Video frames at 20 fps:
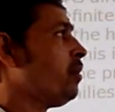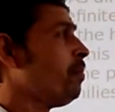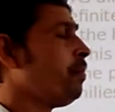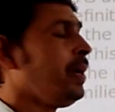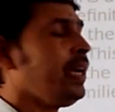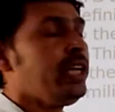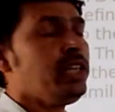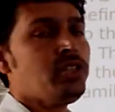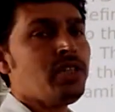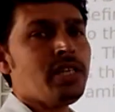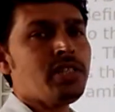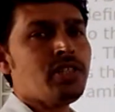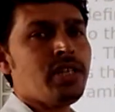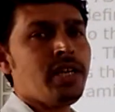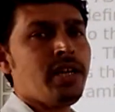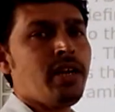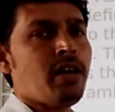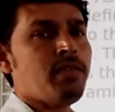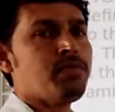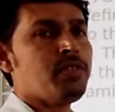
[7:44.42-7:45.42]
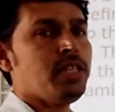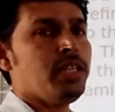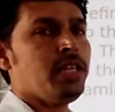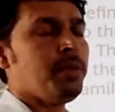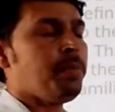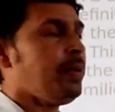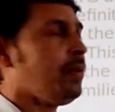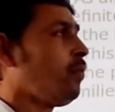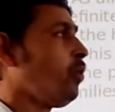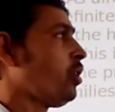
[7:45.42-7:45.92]
major share of
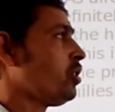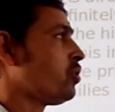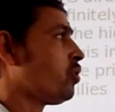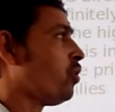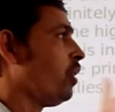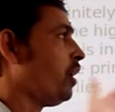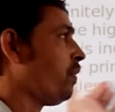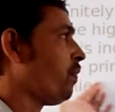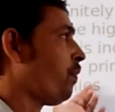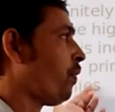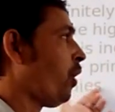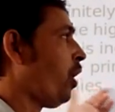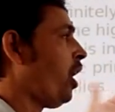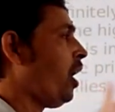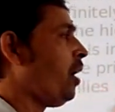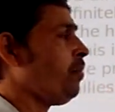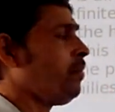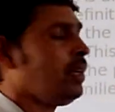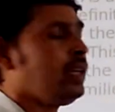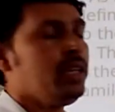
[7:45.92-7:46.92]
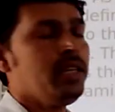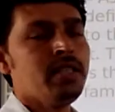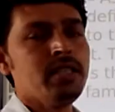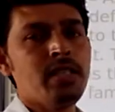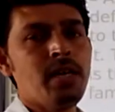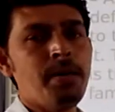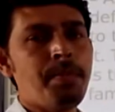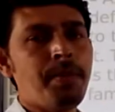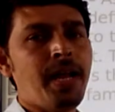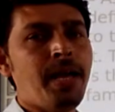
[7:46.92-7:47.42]
GDP was going from
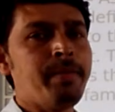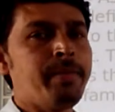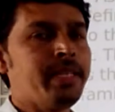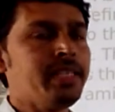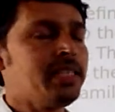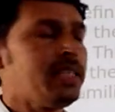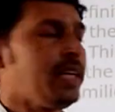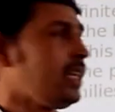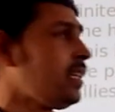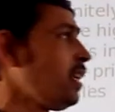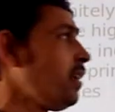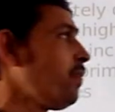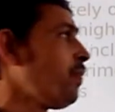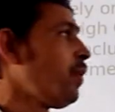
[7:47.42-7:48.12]
the primary sector,